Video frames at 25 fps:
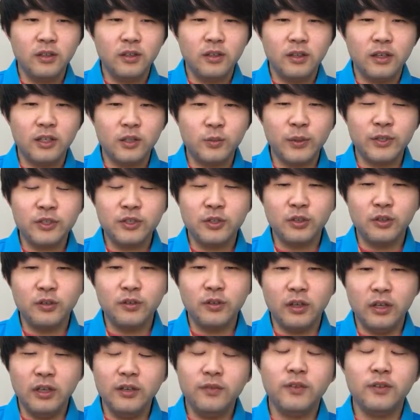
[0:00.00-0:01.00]

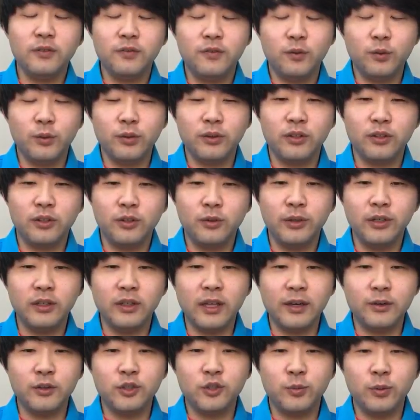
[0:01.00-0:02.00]
especially even for the Korean
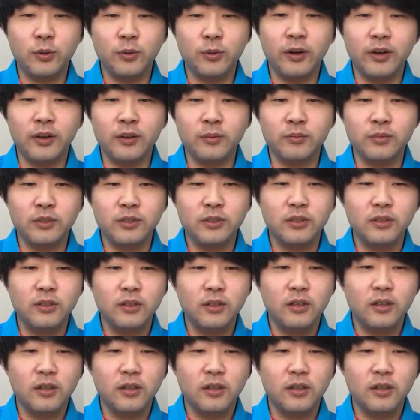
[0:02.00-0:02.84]
language programs.